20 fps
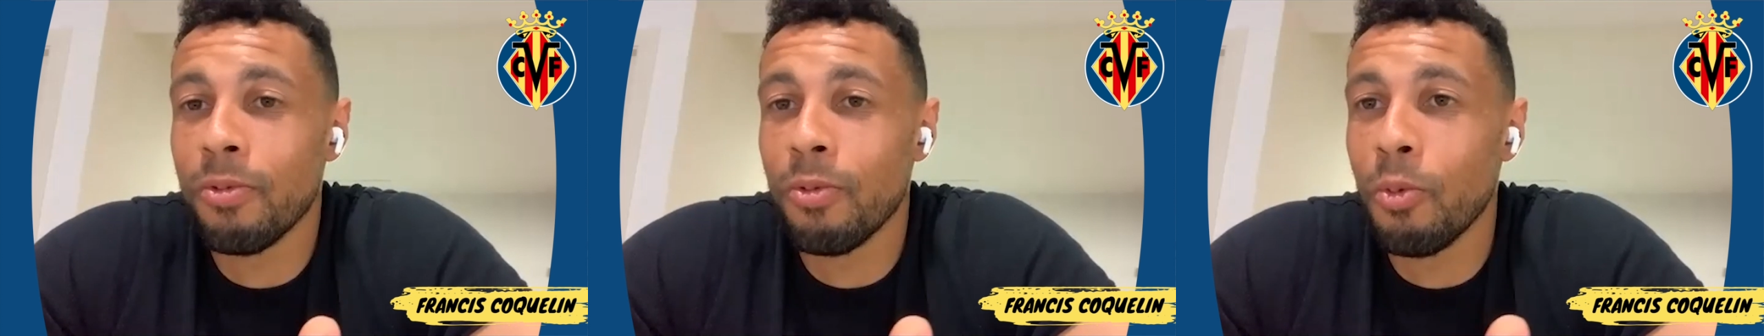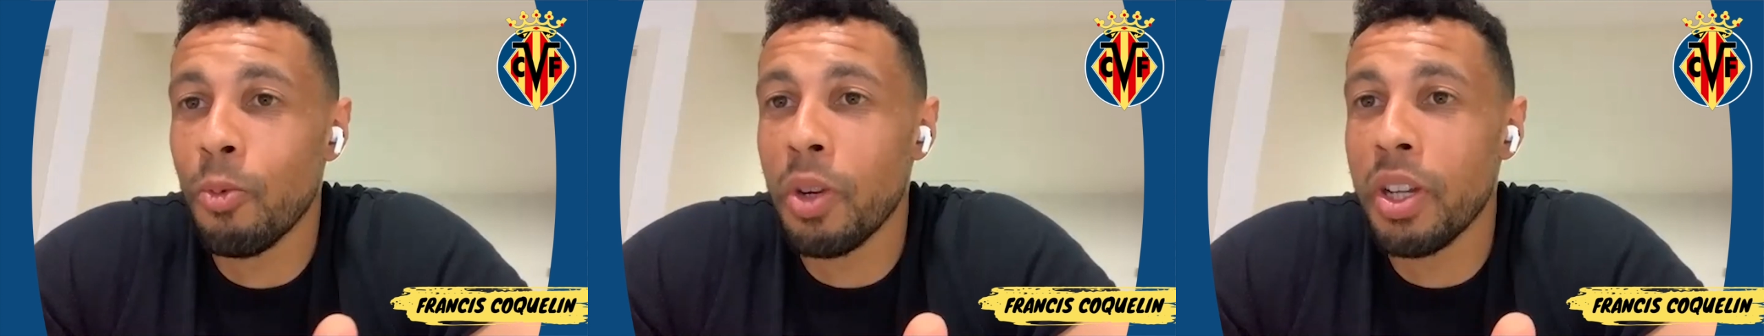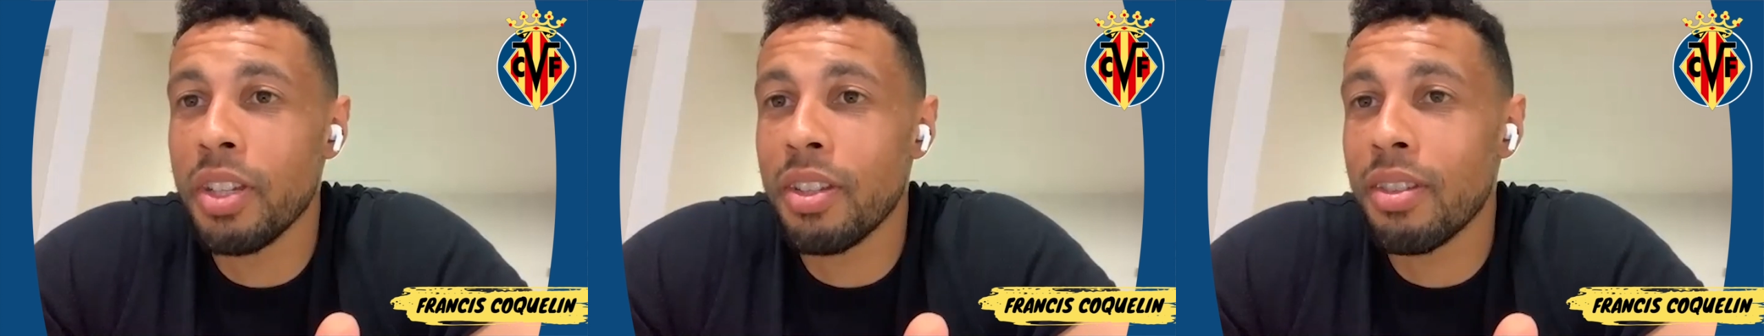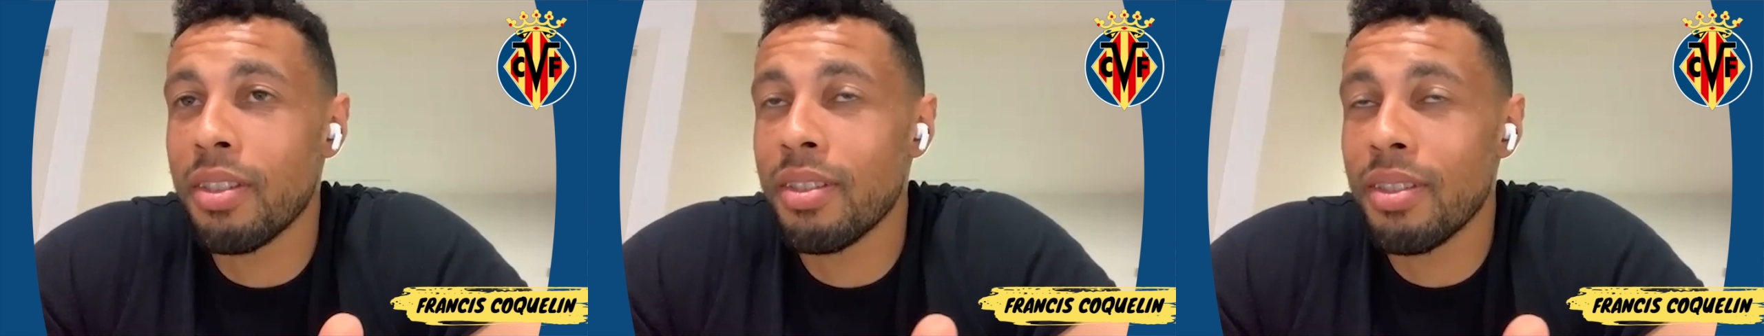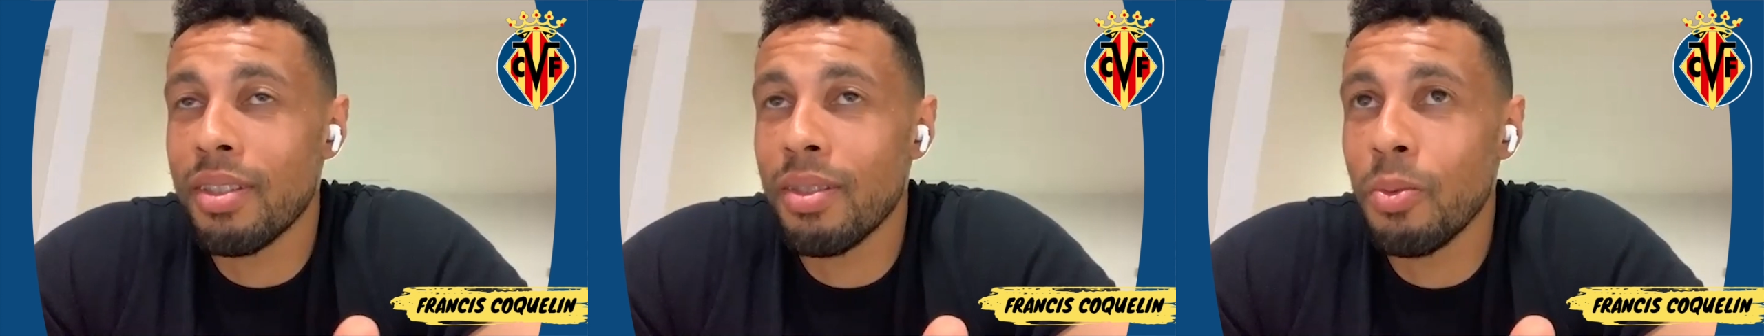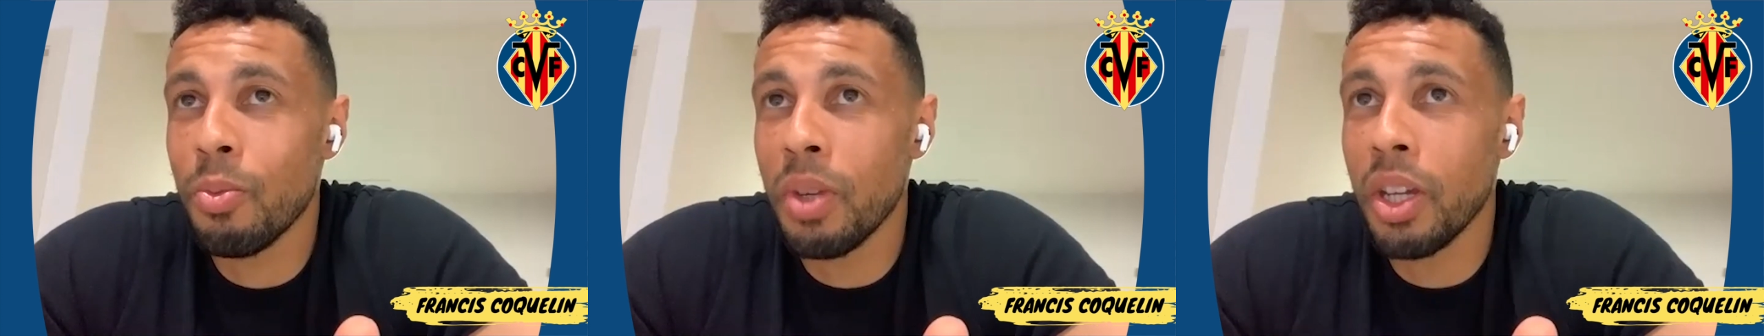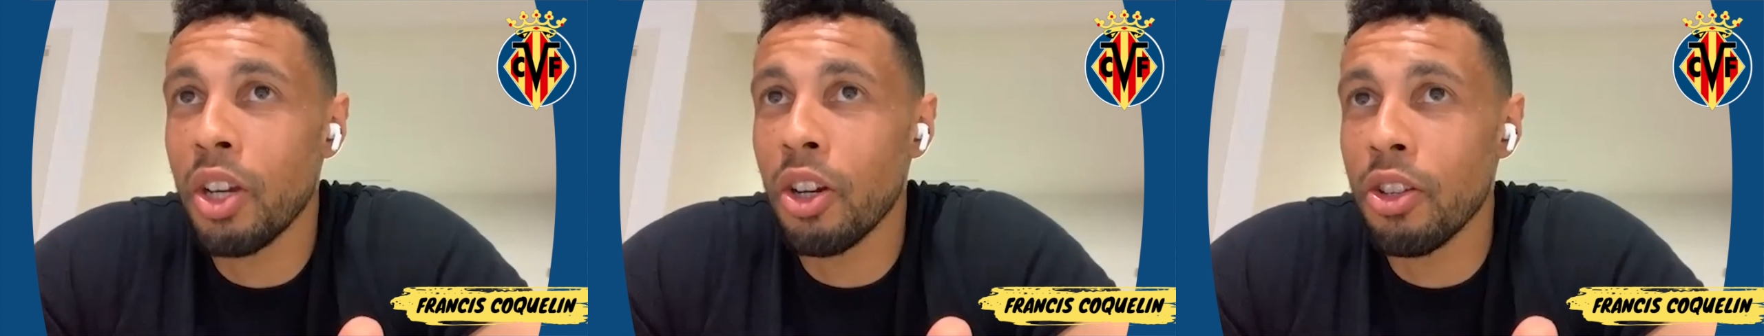
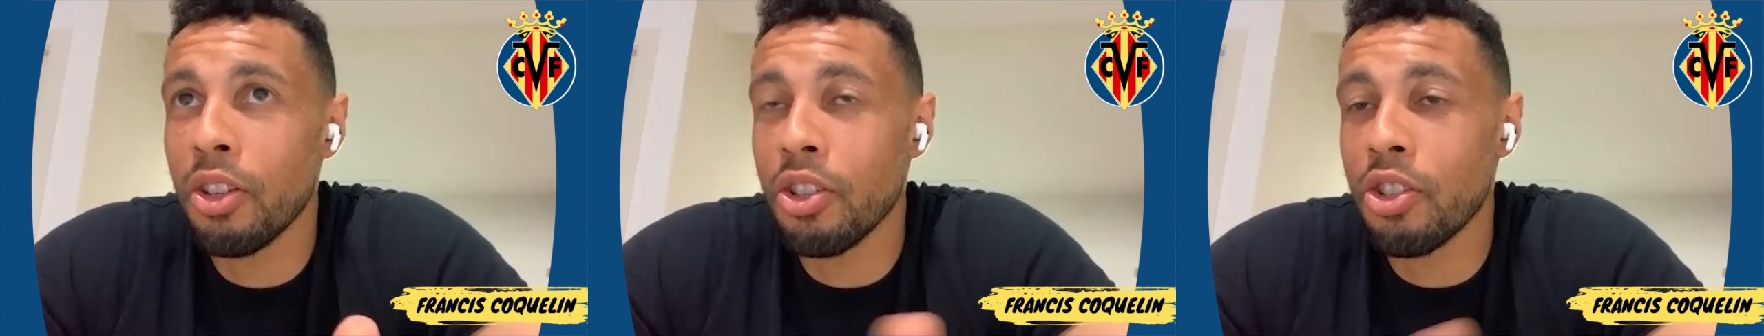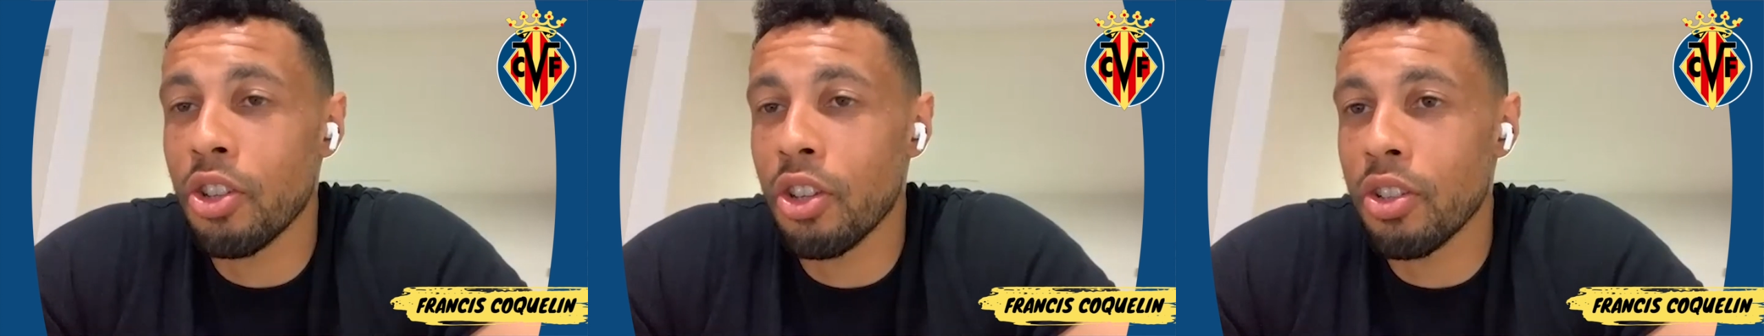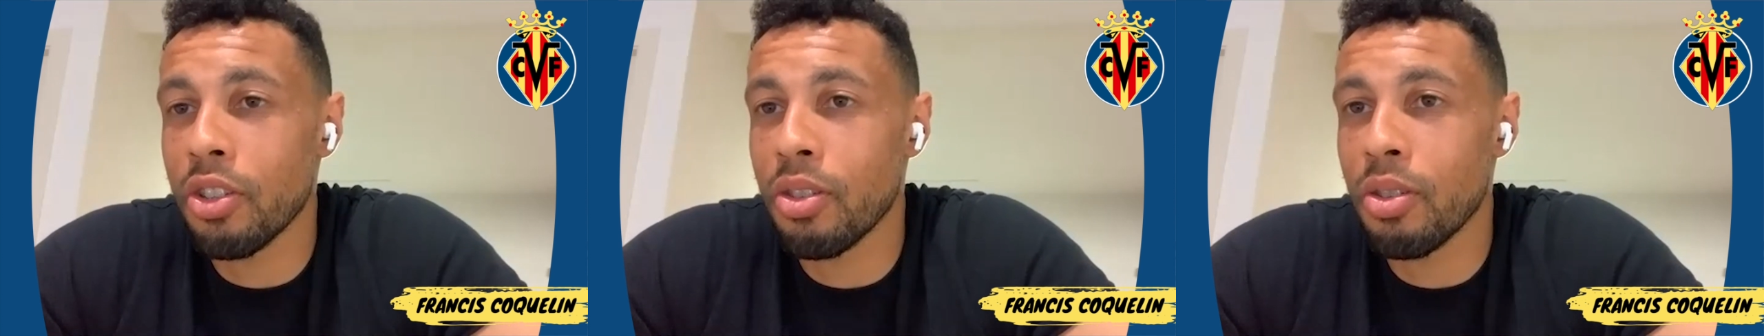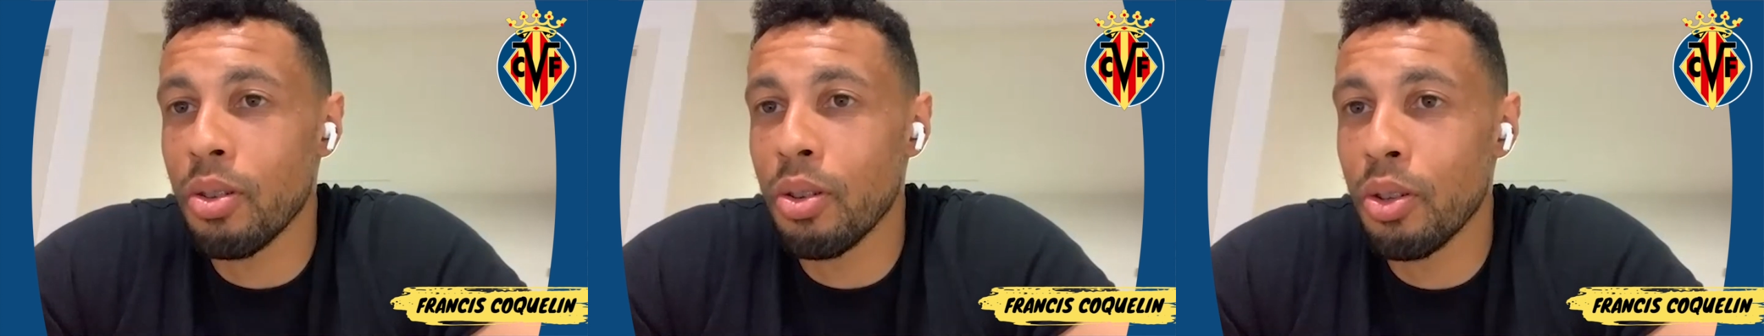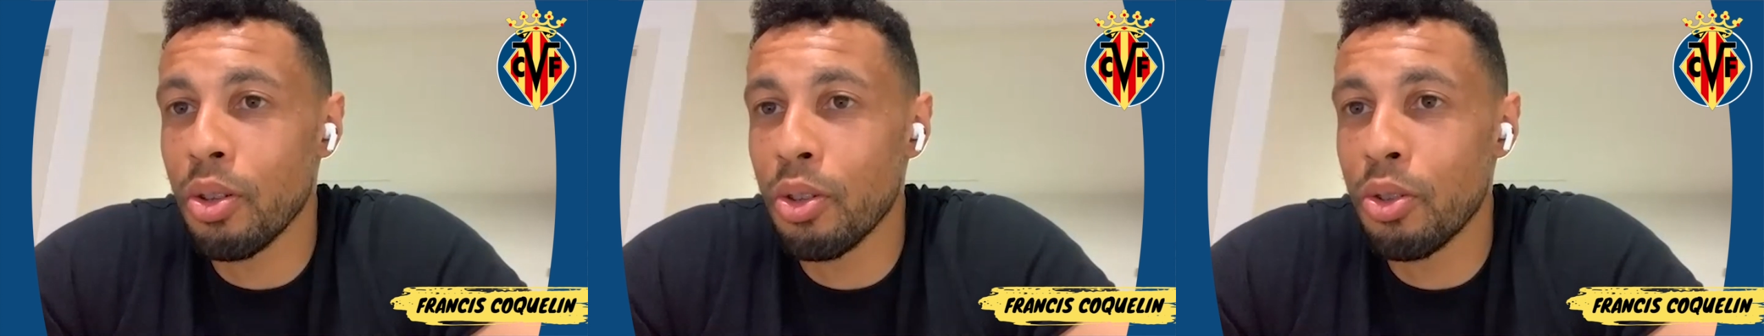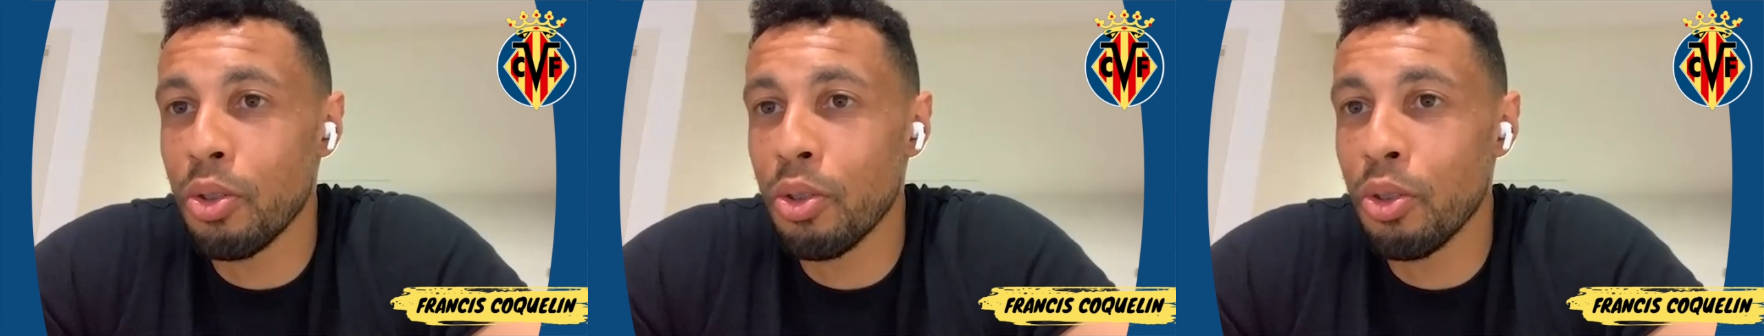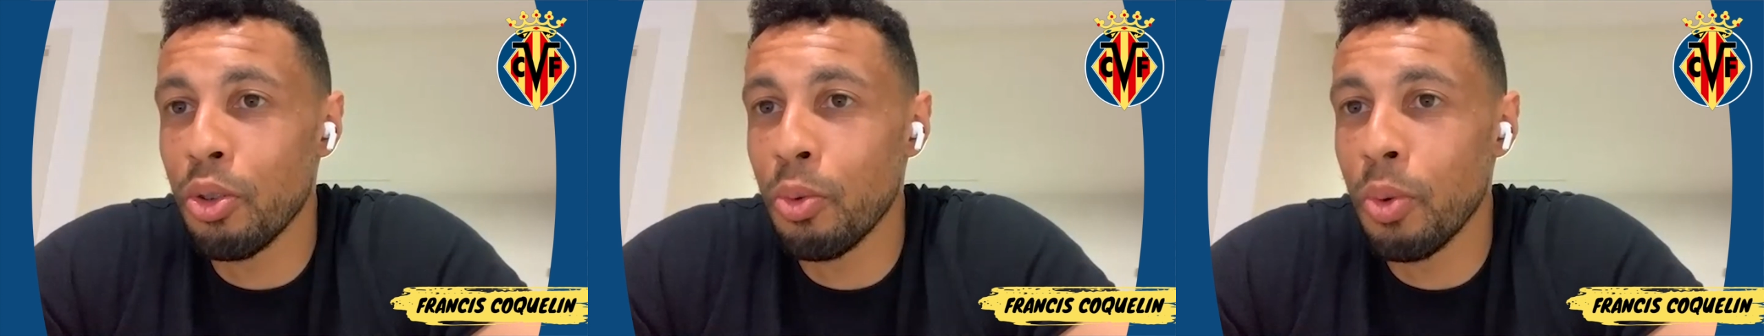we got the chance to
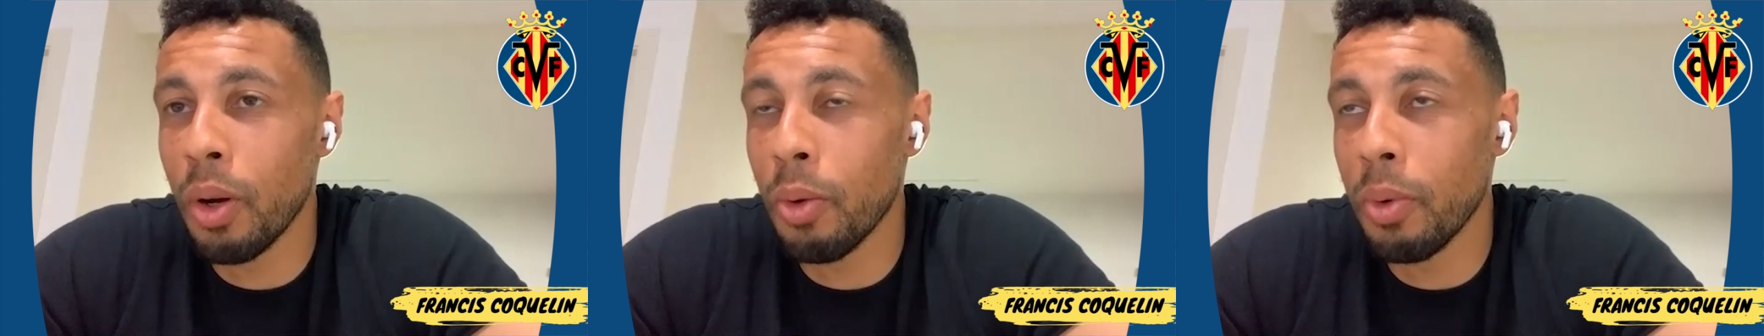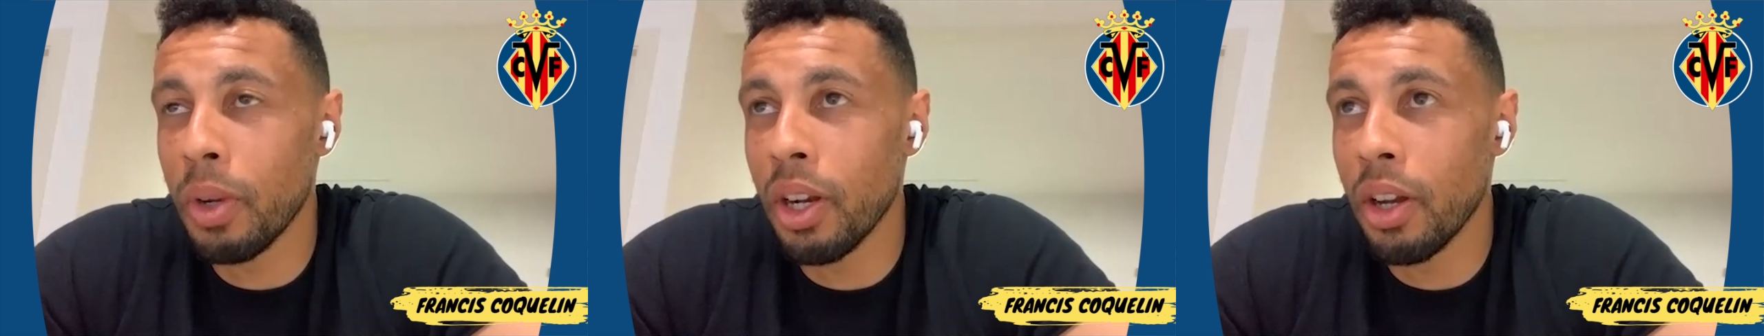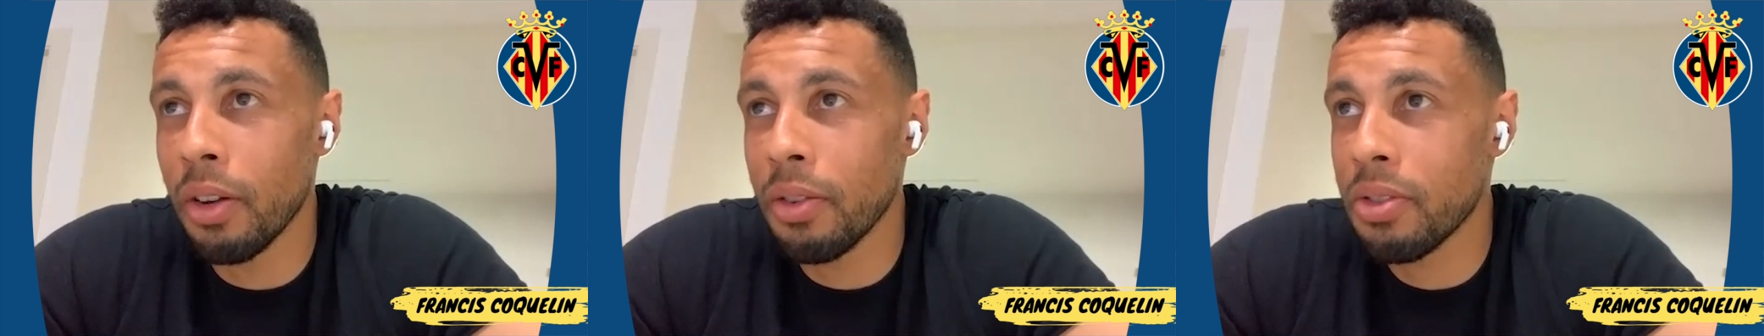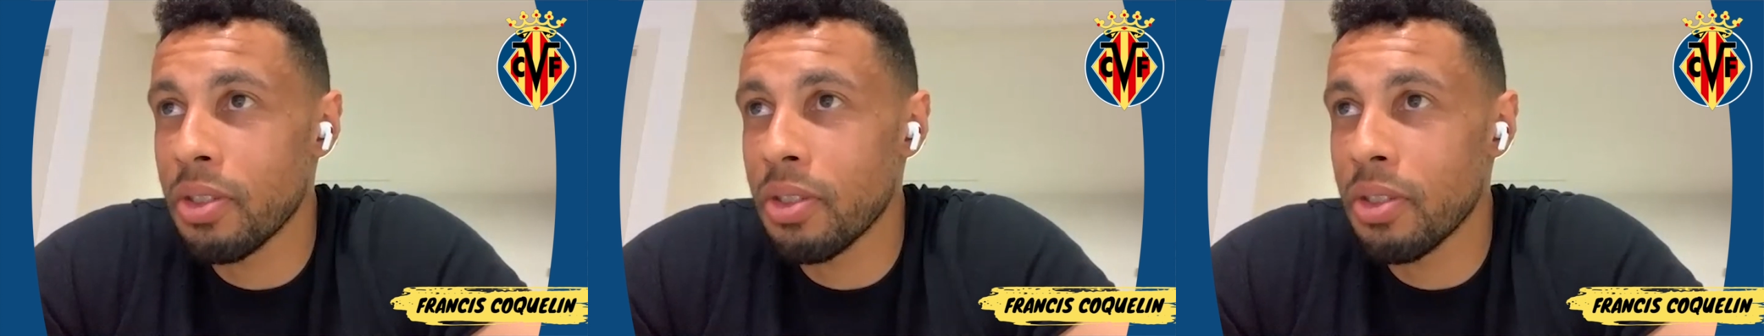do what we love,